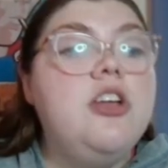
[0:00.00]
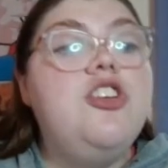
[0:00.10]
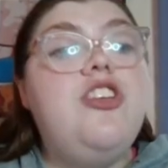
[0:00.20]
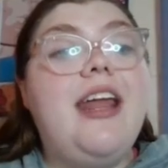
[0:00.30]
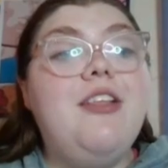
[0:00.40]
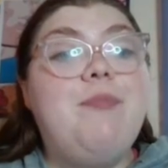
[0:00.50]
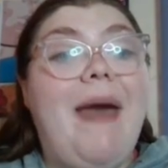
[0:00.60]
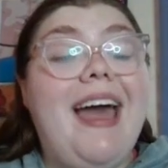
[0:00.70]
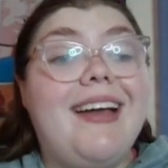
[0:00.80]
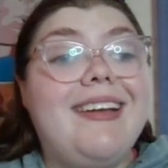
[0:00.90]
Shit, it's
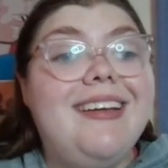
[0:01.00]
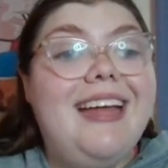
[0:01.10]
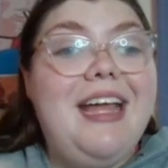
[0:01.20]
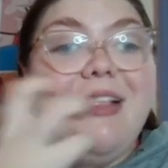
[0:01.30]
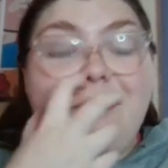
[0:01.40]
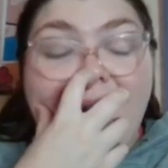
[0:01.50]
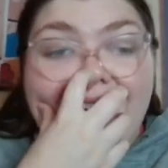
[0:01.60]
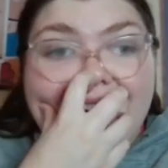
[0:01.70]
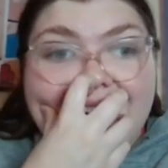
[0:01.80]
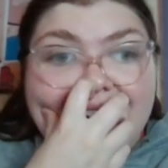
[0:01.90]
back.
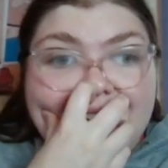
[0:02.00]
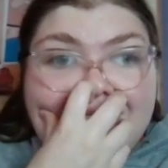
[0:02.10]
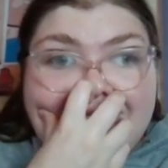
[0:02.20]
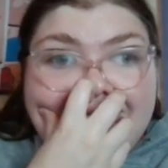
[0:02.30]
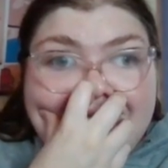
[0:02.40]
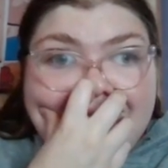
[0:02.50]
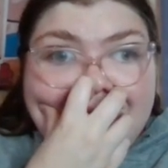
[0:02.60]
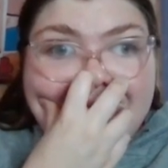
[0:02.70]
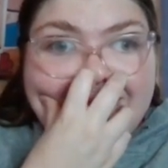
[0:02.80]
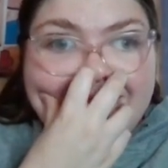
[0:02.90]
Oh!